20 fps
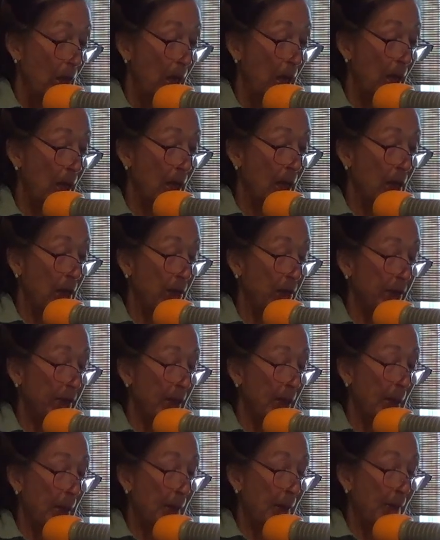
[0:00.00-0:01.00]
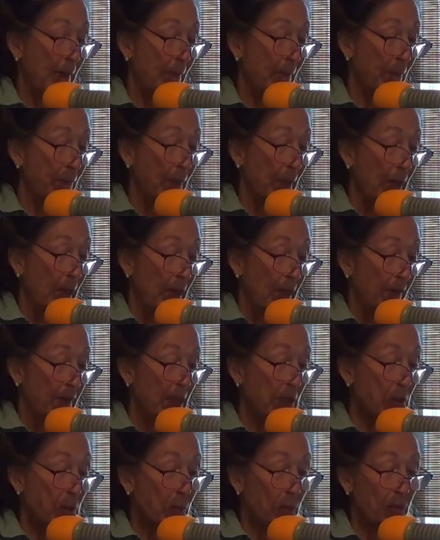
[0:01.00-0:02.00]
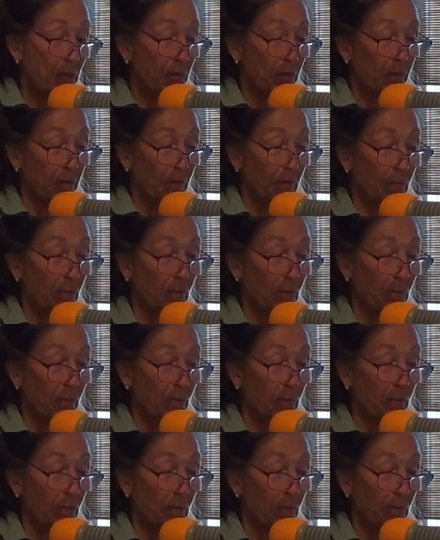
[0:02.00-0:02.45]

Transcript: And this was